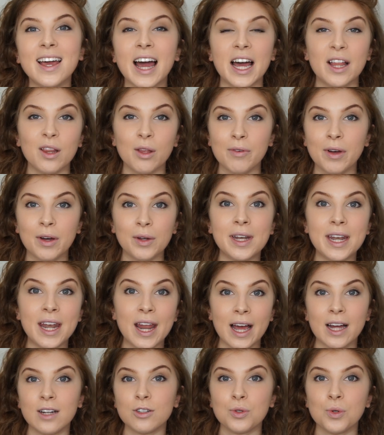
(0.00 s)
I love how
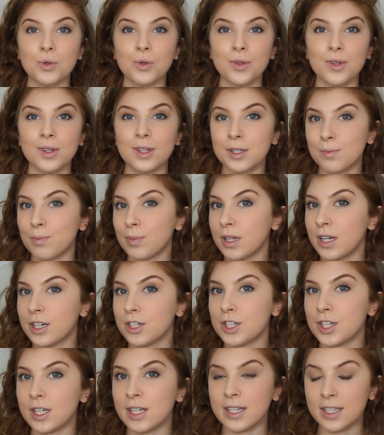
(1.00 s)
natural this
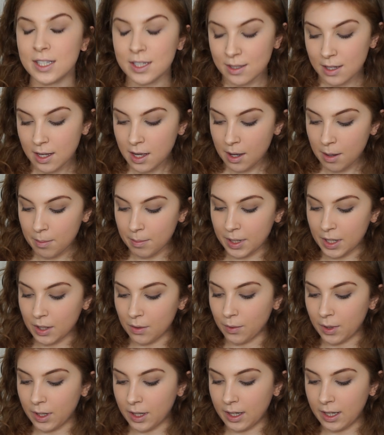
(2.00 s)
blush is, but it
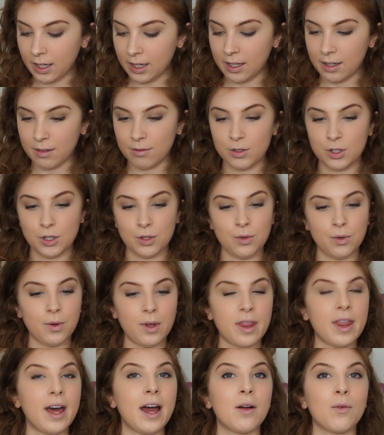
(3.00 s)
really gives you
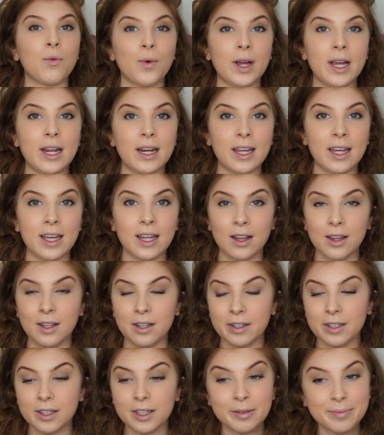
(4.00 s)
that radiant
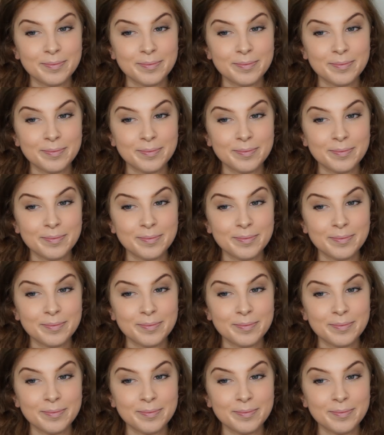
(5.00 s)
look.